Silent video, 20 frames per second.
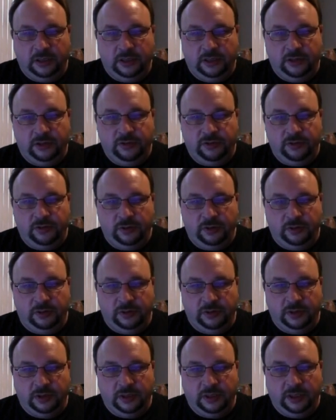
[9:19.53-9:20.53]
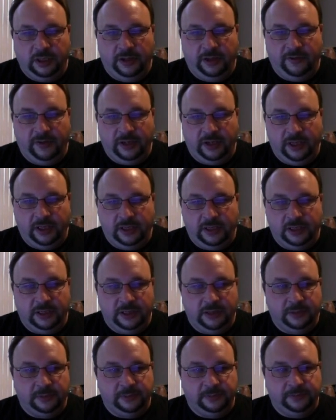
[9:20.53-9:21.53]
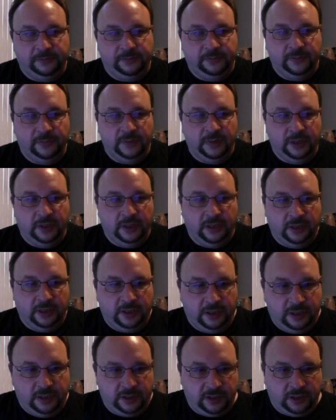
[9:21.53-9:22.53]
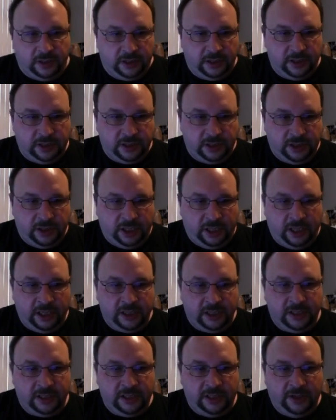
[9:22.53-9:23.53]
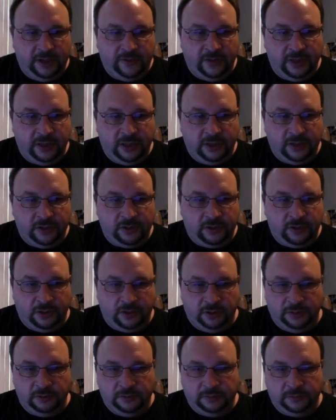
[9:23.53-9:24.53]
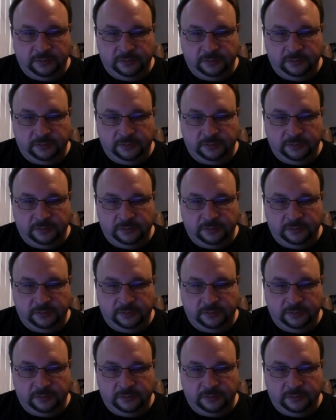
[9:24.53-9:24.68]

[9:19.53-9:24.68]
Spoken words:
true if it is. So this is checking to see if it is true.